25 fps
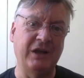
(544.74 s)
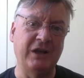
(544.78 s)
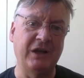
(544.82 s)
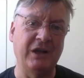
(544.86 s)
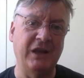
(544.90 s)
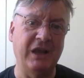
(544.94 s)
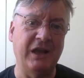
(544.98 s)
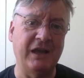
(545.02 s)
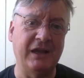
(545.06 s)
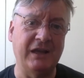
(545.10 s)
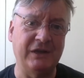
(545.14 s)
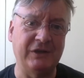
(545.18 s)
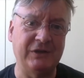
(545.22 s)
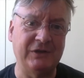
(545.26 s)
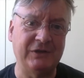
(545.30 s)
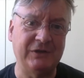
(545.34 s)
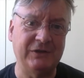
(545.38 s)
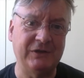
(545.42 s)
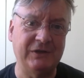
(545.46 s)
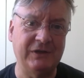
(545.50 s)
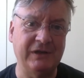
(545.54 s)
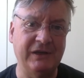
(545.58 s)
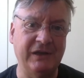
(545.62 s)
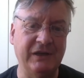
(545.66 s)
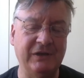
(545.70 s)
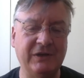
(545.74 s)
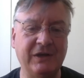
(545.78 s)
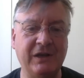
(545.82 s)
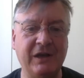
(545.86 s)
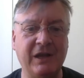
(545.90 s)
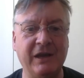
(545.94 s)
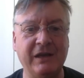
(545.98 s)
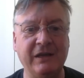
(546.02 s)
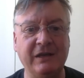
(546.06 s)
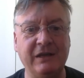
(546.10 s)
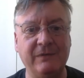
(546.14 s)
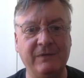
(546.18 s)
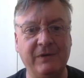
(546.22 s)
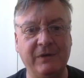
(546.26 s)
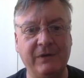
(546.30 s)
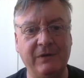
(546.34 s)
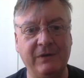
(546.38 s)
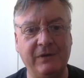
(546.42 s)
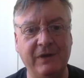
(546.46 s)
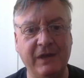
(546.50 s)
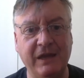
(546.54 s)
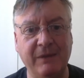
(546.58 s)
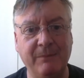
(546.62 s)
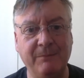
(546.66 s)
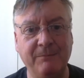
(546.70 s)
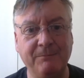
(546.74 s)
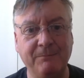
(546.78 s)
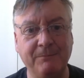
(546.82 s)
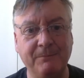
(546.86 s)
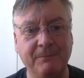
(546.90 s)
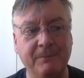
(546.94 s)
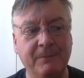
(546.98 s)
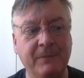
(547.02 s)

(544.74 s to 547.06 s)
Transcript: glass is kind of a theme.